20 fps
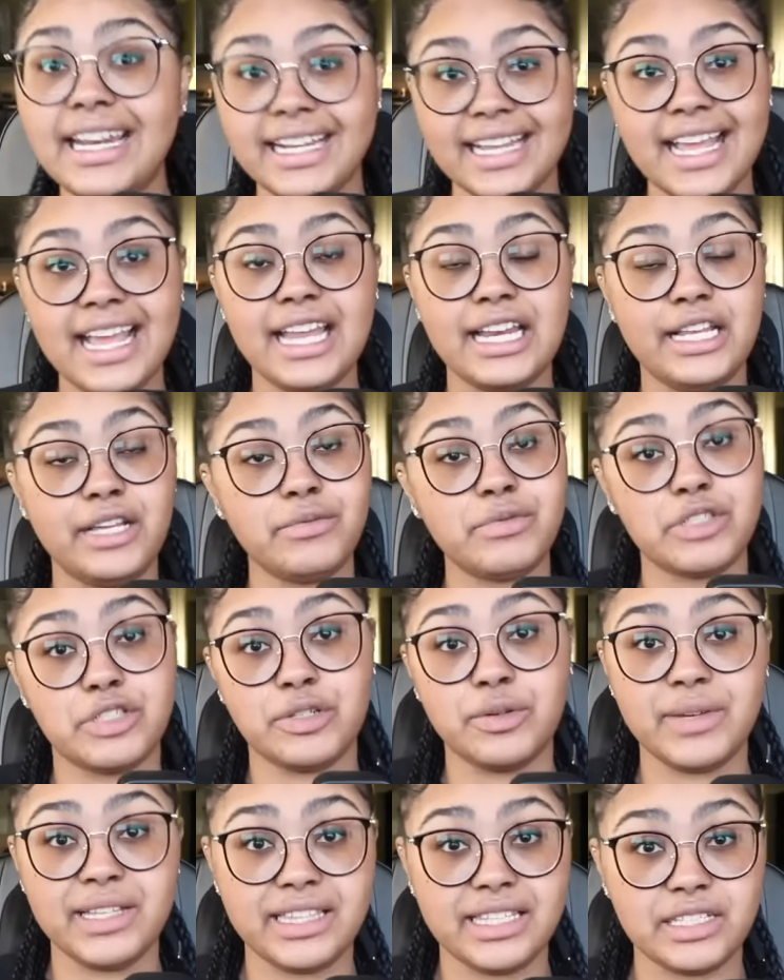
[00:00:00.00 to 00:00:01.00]
again, he was
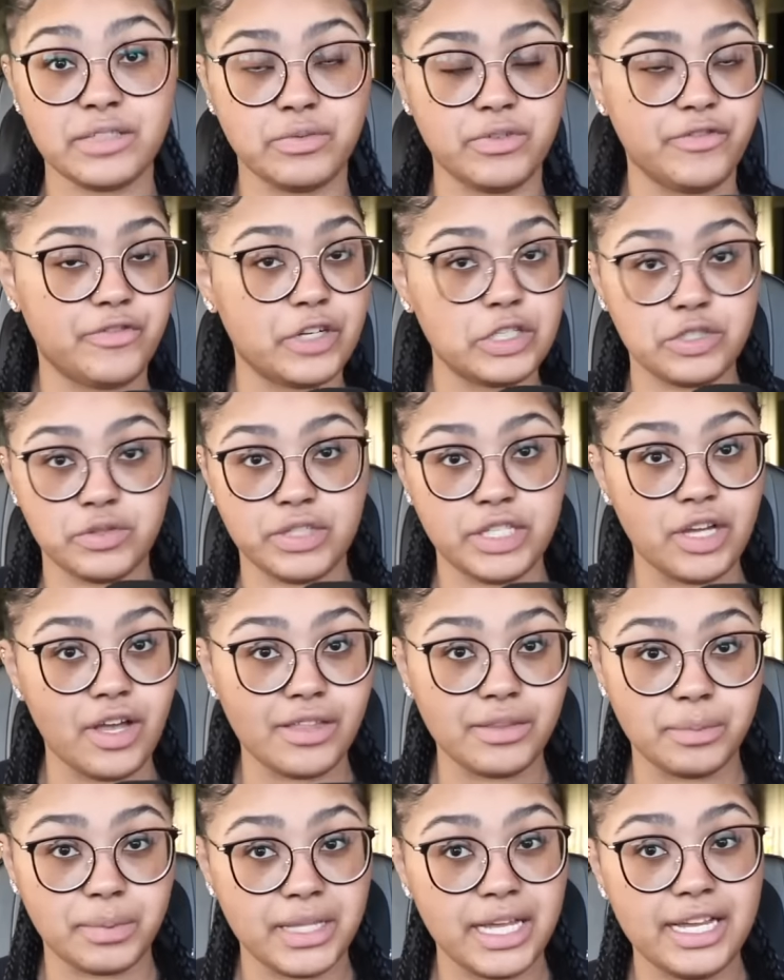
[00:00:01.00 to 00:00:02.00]
doing this with virtually all
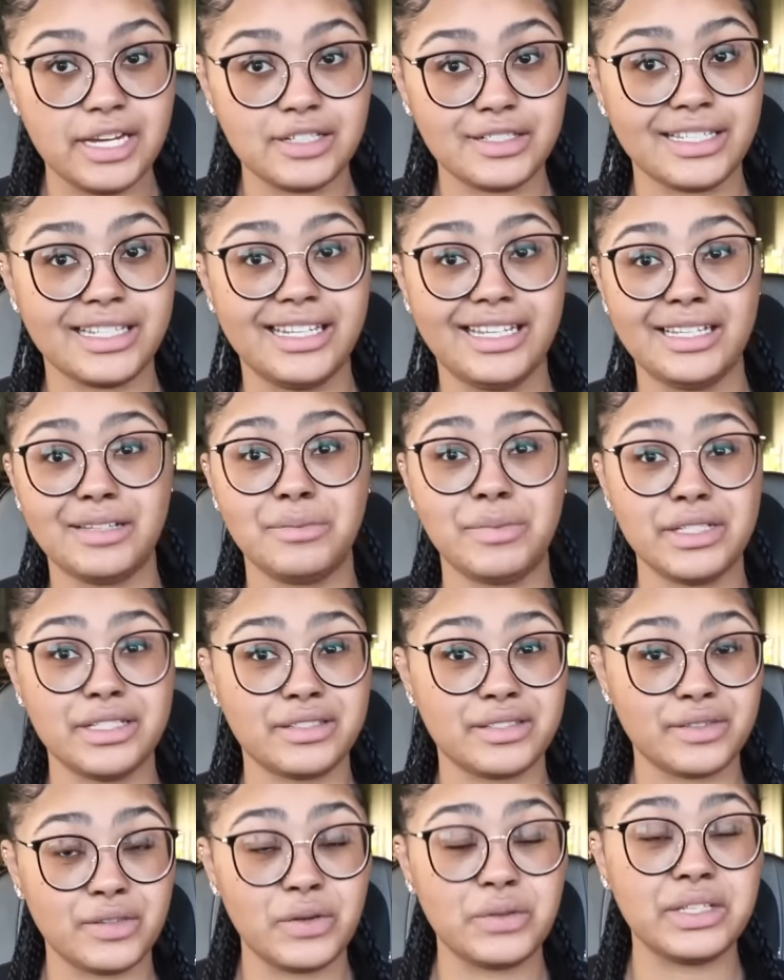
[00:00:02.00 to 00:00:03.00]
the players, and he had been
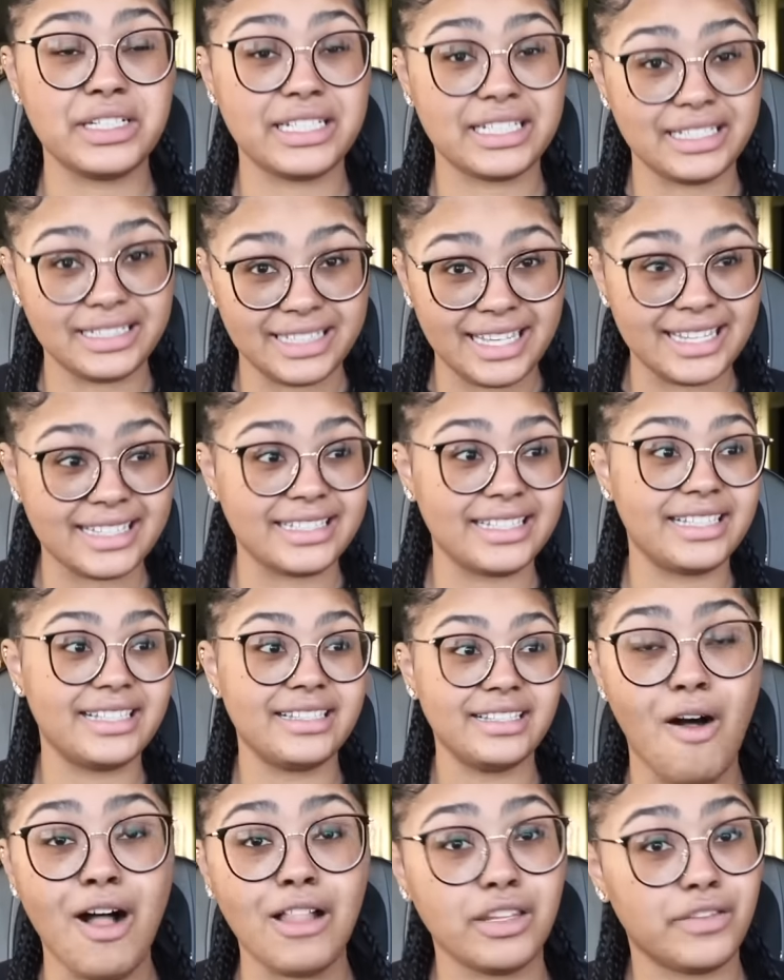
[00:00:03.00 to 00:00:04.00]
slowly
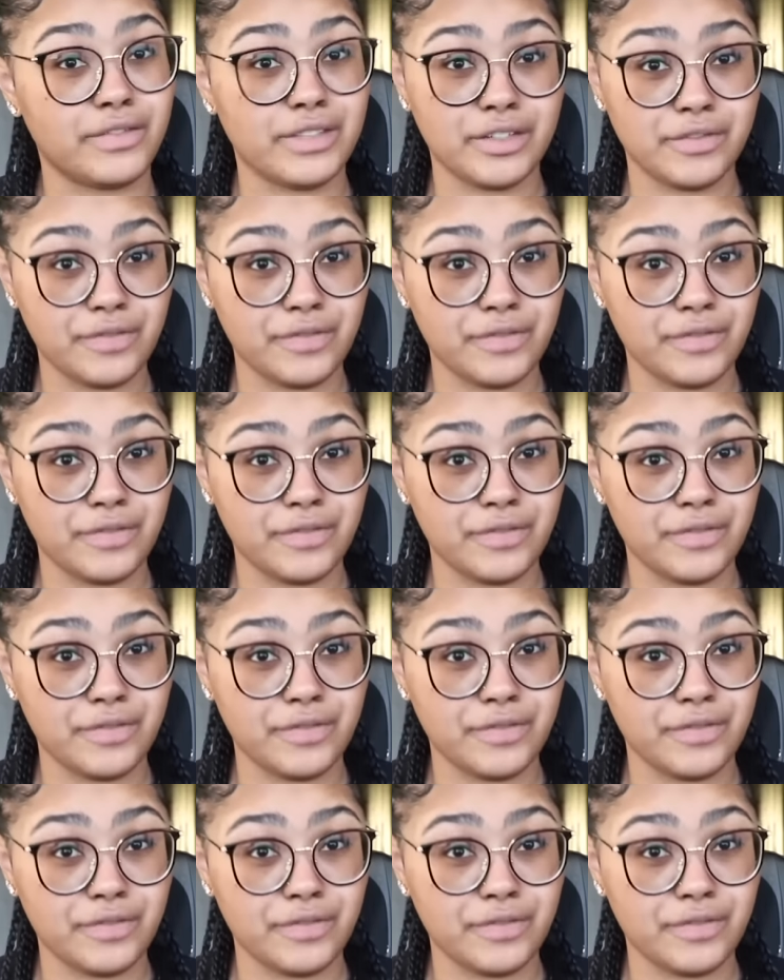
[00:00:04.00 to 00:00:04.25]
collecting all of their